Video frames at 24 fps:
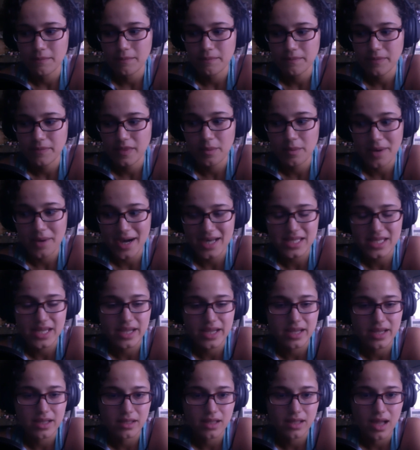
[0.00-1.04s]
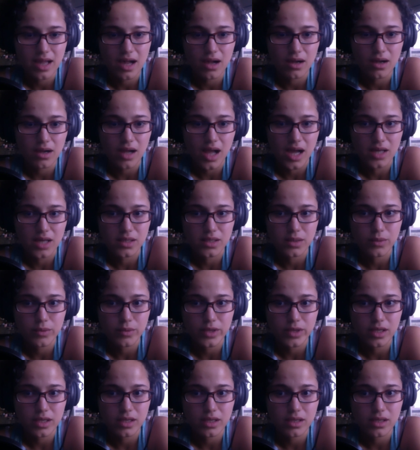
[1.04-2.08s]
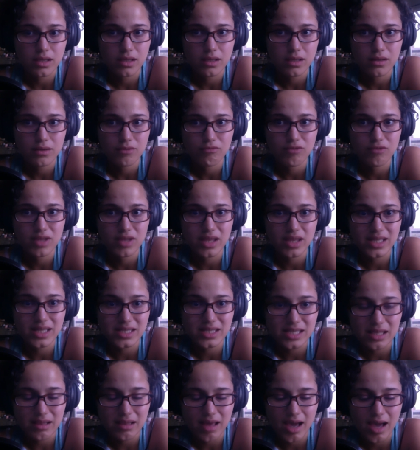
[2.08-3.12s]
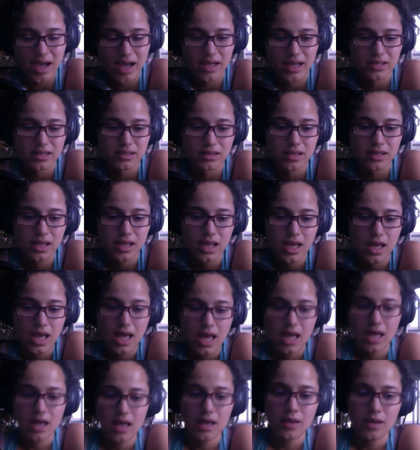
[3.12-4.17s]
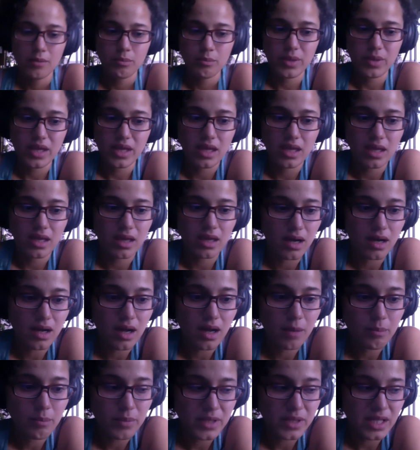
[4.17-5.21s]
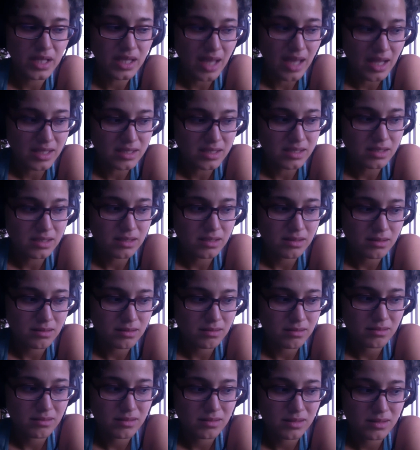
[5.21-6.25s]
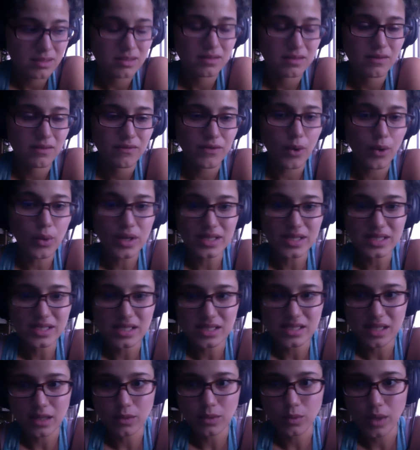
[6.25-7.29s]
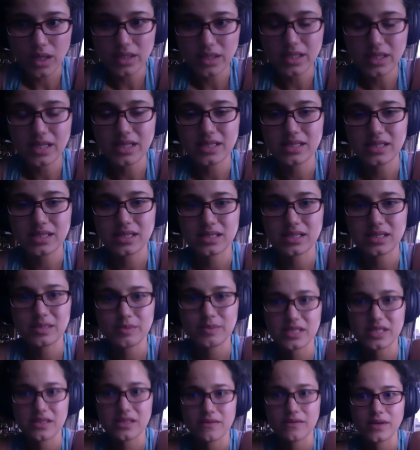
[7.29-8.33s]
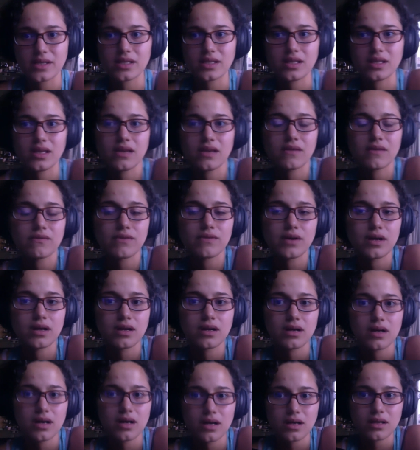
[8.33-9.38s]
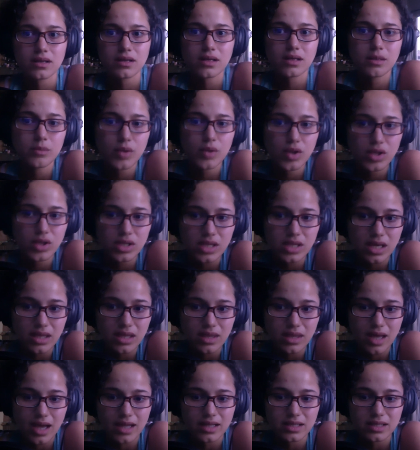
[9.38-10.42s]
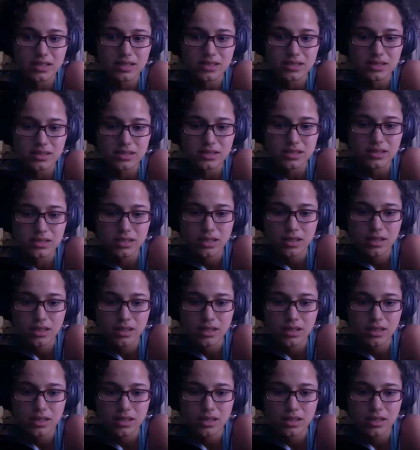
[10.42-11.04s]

the body, and how do we relate to that, and being a company that focuses on wellness, and specifically for a community that is